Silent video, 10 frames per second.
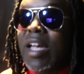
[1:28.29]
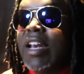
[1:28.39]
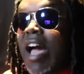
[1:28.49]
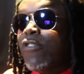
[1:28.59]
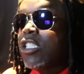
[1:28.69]

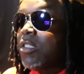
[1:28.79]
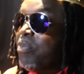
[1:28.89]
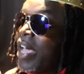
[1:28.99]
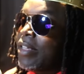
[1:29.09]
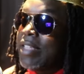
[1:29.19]
And I
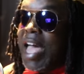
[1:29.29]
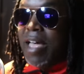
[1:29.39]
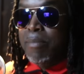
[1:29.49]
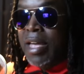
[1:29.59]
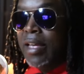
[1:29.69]
respect that,
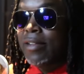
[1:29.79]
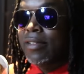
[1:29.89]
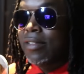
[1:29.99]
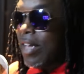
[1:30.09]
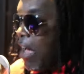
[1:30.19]
man.
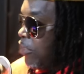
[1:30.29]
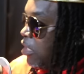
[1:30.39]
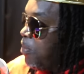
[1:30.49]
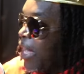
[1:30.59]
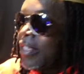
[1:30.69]
I
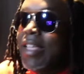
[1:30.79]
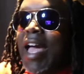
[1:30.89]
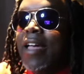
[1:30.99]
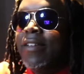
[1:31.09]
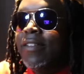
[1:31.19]
respect that.